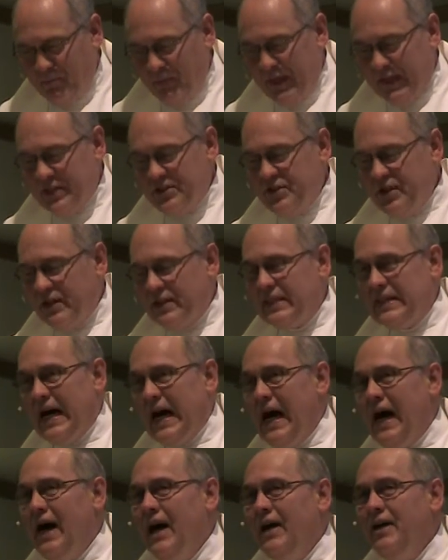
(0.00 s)
is that
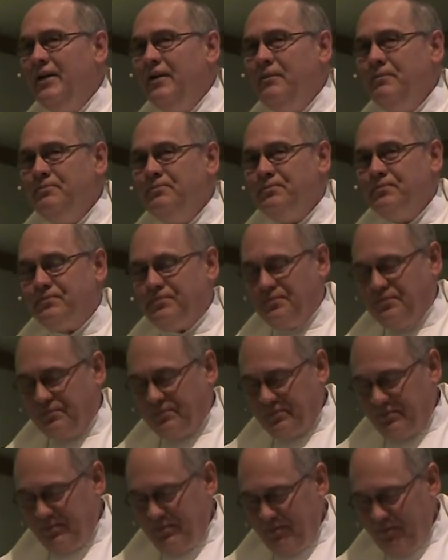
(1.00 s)
God
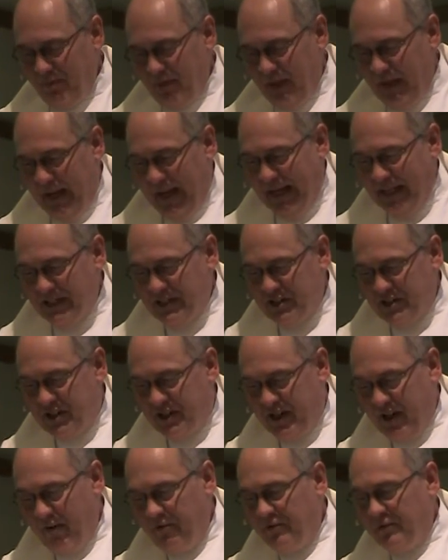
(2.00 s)
has
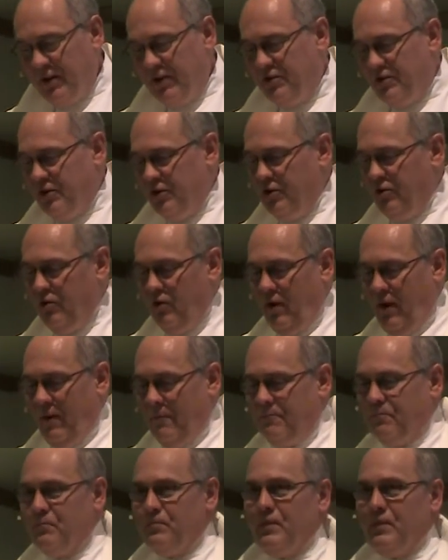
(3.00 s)
gifted you